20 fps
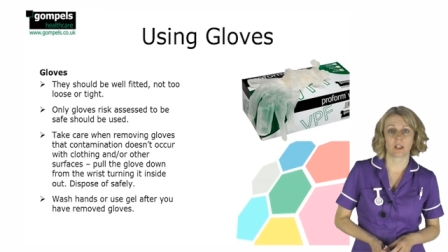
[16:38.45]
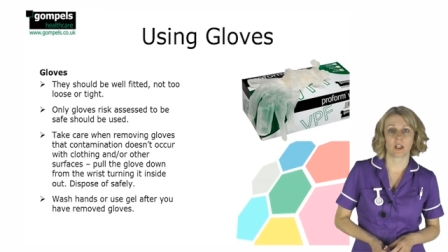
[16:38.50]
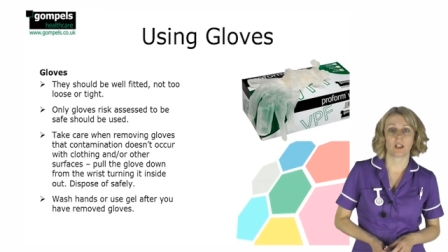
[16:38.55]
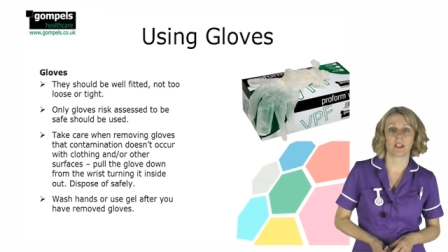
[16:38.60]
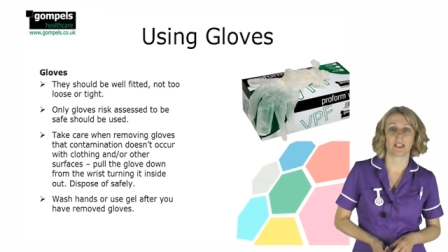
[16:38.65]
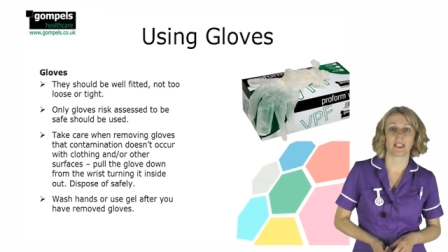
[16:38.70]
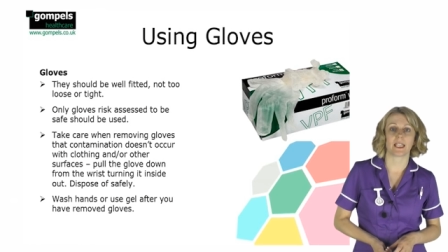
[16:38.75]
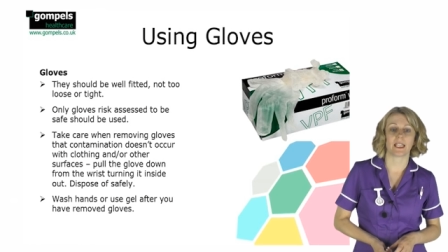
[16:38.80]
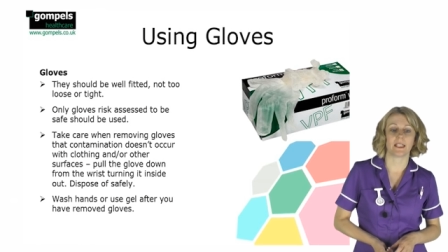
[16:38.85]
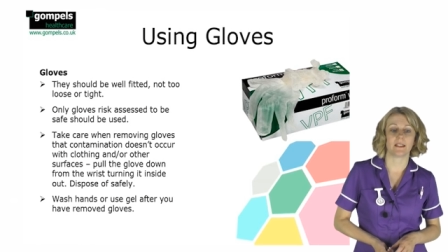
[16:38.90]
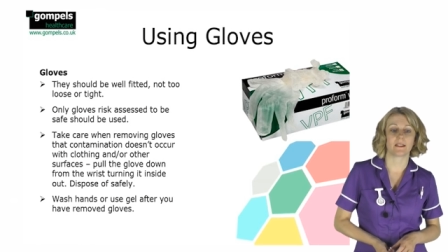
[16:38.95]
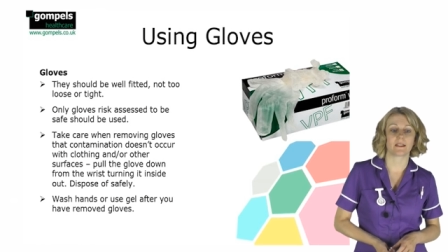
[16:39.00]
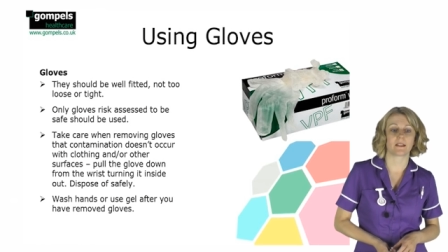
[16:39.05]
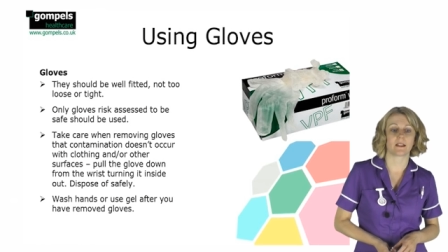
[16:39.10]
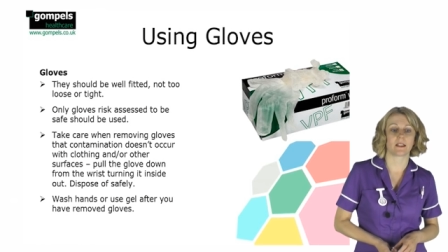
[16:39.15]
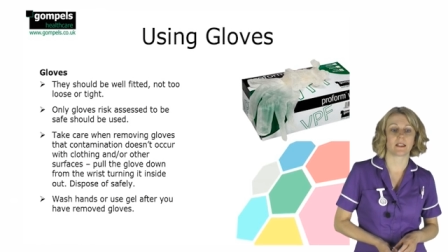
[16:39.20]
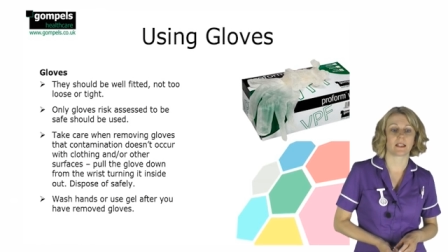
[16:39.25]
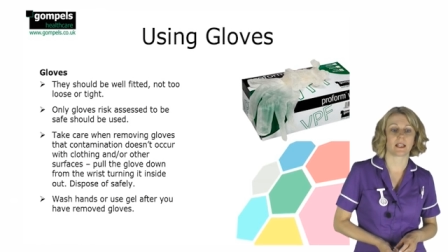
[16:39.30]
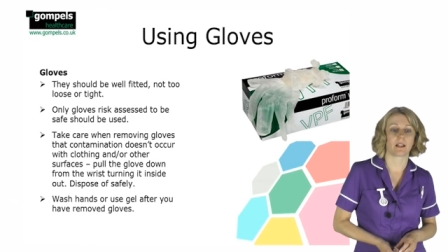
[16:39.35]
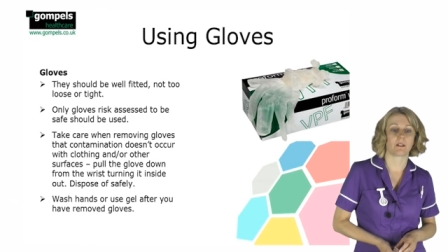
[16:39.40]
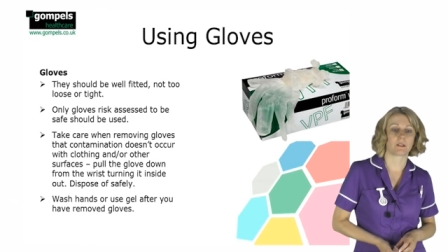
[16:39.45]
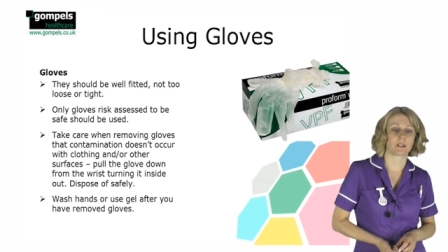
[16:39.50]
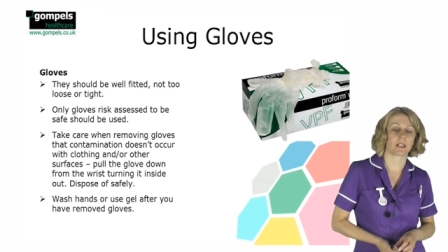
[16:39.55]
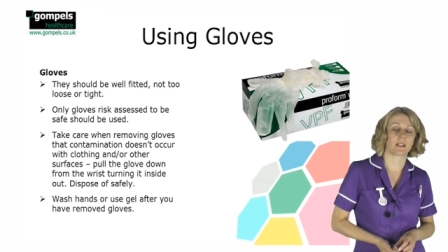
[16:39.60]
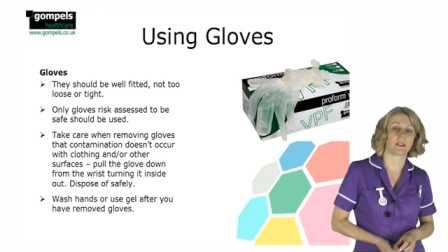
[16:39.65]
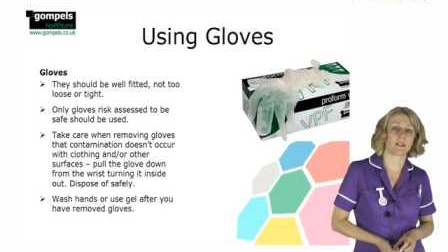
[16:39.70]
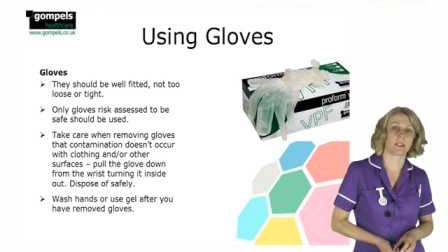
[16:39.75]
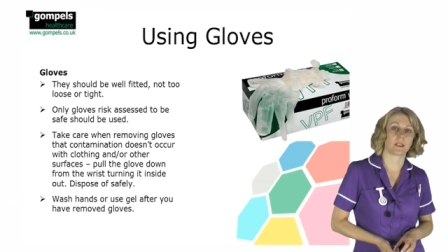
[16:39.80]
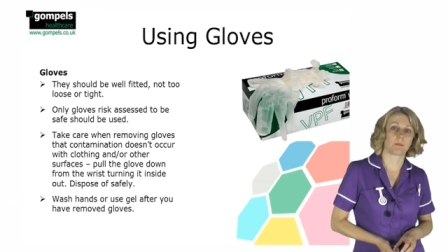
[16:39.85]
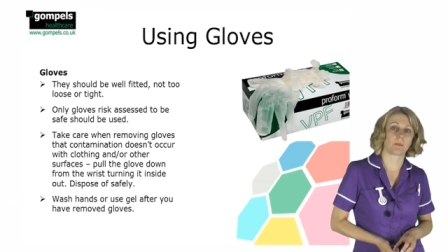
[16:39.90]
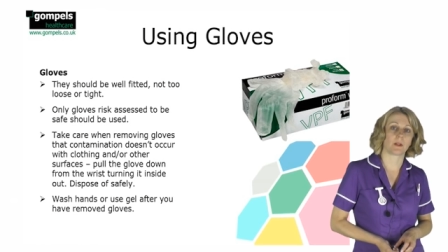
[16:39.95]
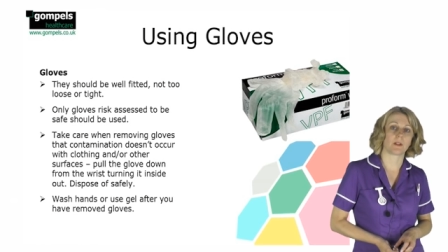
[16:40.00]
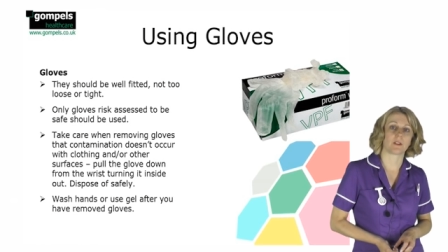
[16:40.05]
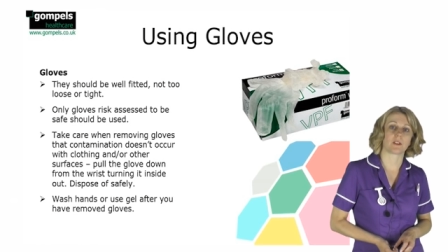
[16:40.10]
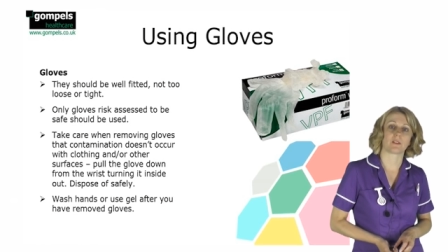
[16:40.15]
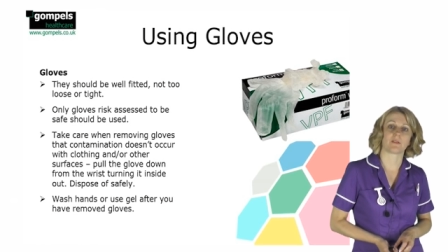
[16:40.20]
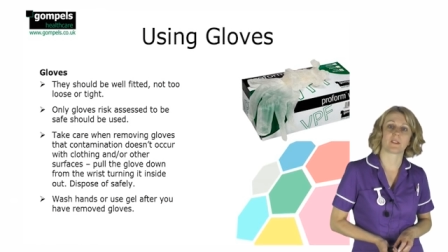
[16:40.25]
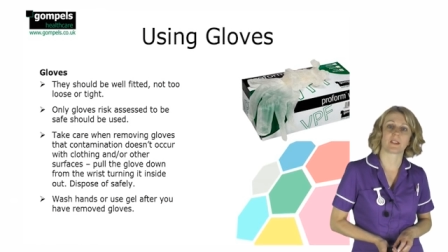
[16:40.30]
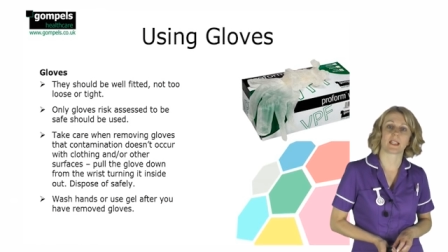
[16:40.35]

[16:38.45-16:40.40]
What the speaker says: turning it inside out and disposed of